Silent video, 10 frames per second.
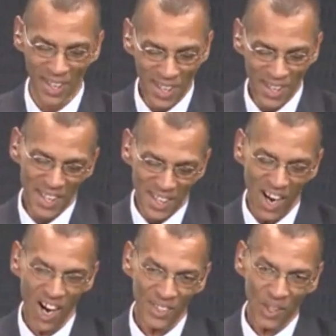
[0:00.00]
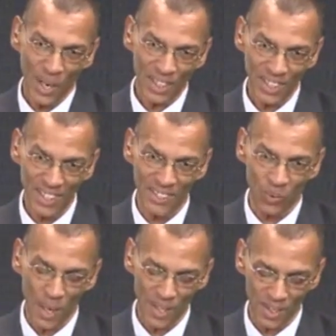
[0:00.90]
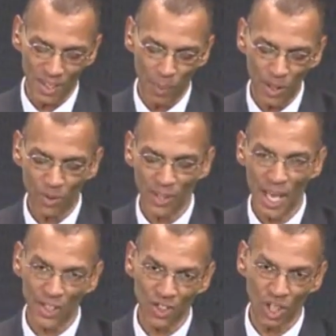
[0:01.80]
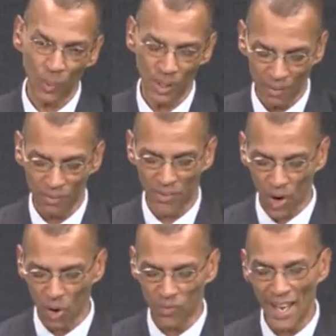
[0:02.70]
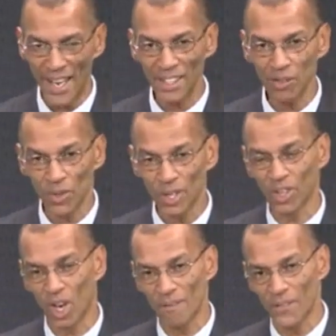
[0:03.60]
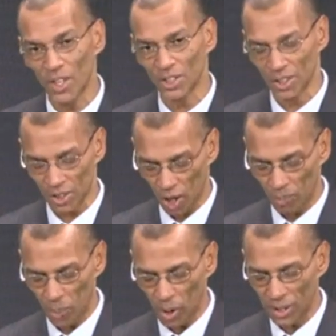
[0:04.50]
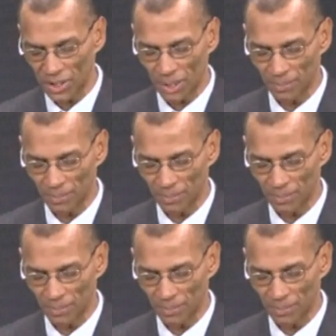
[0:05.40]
The harder question is whether the special relationship will involve any real convergence on policy.